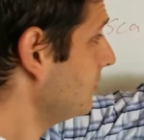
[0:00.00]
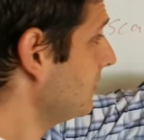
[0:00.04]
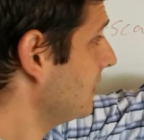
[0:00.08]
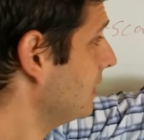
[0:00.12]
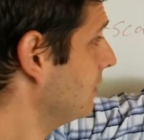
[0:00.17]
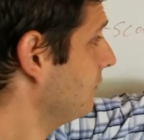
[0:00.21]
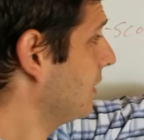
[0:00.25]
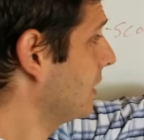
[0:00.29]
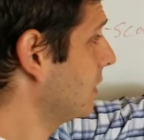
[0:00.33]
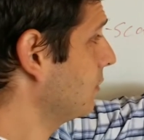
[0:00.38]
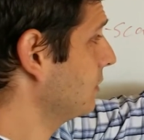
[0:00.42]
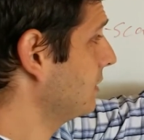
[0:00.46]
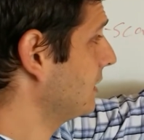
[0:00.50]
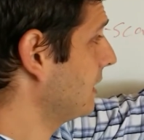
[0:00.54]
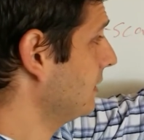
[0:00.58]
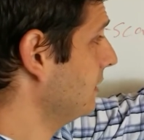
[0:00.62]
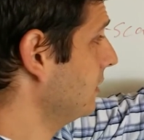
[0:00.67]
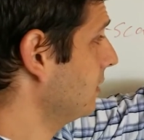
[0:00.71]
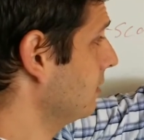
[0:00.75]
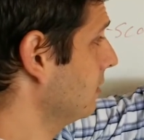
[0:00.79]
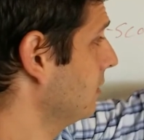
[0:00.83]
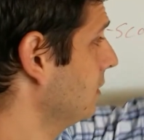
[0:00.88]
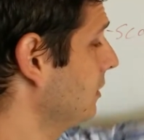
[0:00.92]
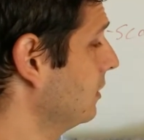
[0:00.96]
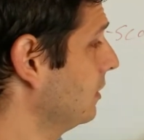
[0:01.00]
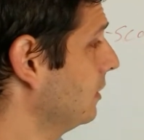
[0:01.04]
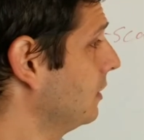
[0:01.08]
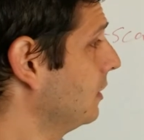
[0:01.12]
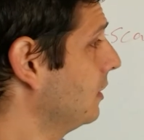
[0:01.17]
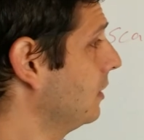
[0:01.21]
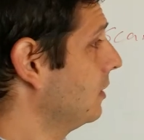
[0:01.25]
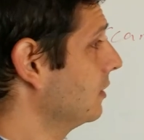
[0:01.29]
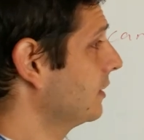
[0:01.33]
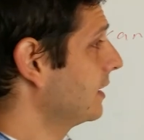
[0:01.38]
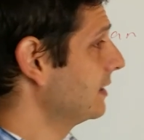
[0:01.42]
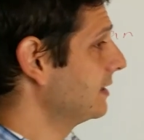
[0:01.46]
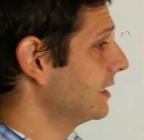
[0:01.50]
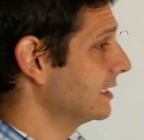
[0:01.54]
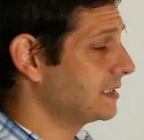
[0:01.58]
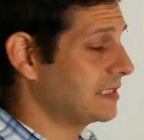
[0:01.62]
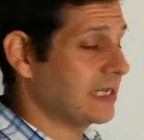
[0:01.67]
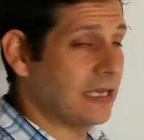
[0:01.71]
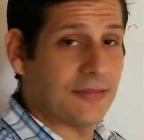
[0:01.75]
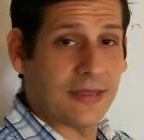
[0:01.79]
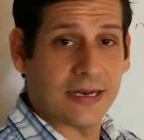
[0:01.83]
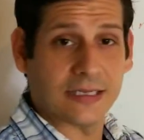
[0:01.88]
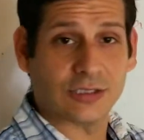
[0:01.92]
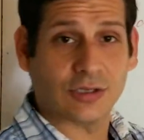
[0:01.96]
Find one down here. Okay, let's
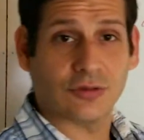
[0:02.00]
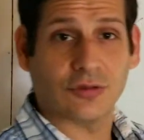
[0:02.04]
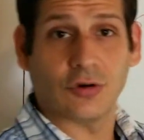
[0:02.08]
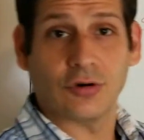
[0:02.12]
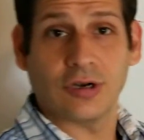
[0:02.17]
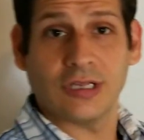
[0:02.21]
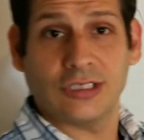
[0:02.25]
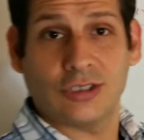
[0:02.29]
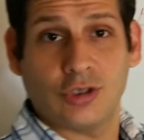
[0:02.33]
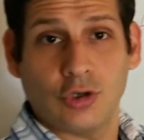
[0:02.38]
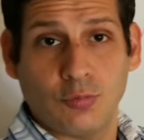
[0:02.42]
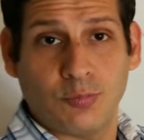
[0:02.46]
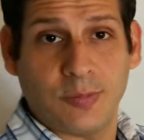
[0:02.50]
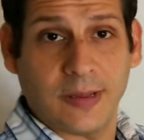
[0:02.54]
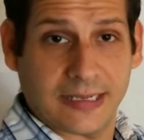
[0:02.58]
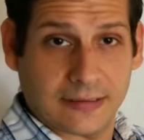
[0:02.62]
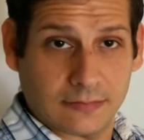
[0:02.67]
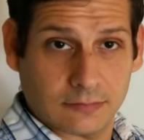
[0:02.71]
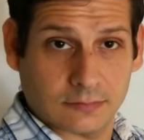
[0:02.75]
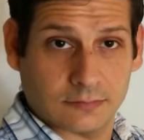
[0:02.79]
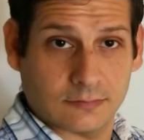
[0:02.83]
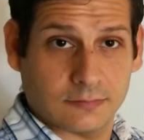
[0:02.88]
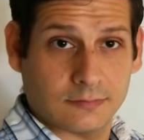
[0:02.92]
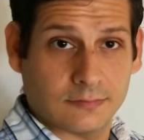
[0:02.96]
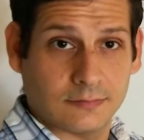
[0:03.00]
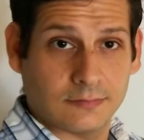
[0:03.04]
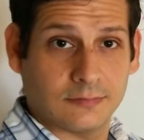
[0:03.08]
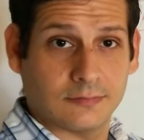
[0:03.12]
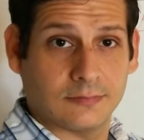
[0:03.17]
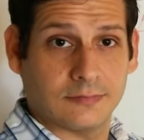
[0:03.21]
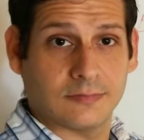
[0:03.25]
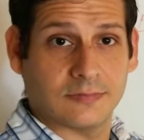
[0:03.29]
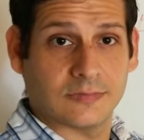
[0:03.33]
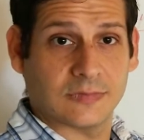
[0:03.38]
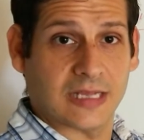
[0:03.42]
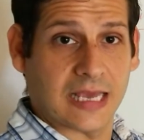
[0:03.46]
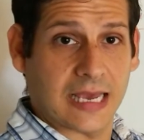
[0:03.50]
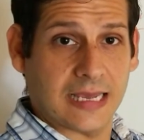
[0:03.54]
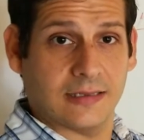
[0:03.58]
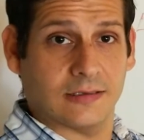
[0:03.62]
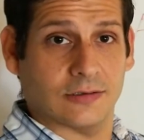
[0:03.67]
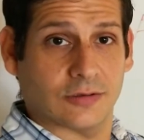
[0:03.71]
say that it's 32-bit. Okay,